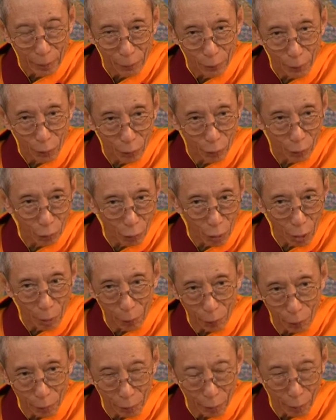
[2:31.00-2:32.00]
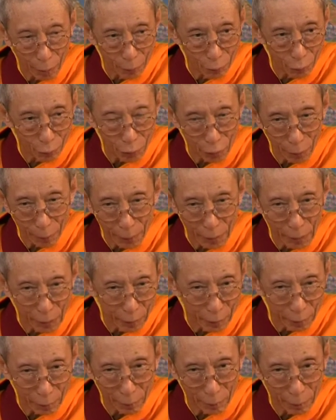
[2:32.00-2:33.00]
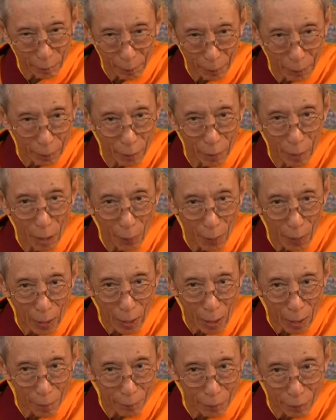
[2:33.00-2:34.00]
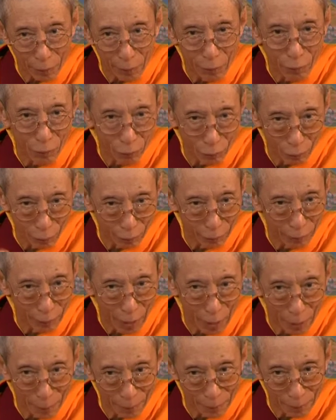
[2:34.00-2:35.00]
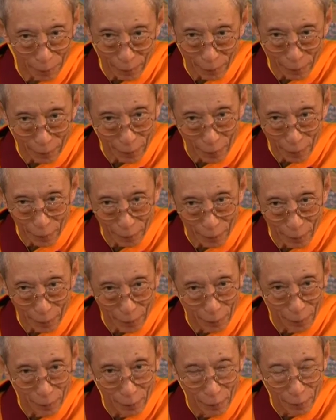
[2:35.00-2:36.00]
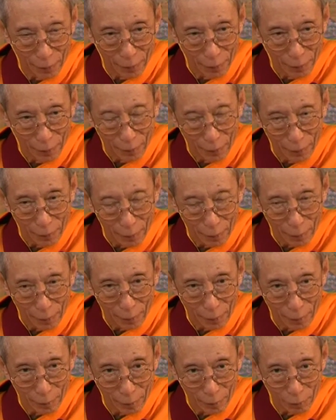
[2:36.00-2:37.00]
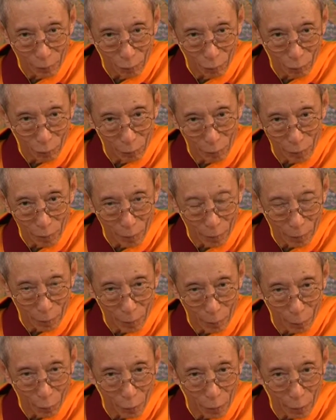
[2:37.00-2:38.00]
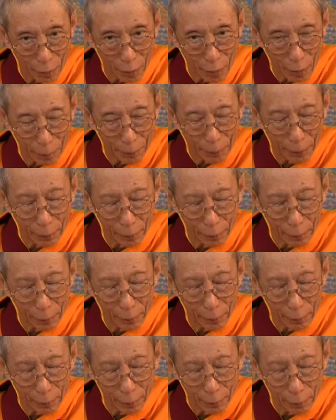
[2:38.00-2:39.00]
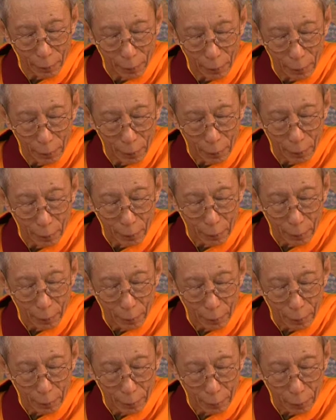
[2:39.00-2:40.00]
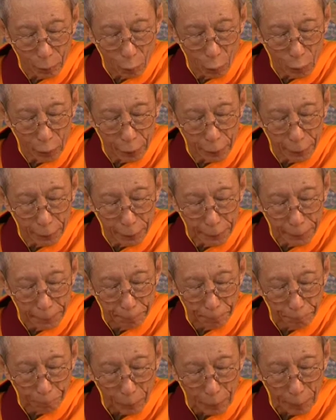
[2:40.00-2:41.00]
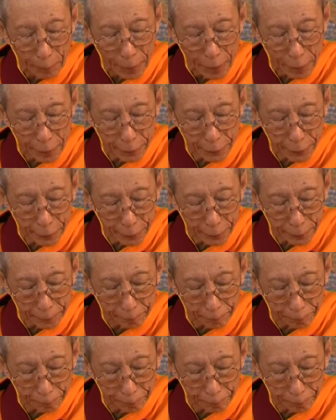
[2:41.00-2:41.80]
We know about computer, many things, but our aim is to send, anyway, to temporary happiness, worldly pleasure.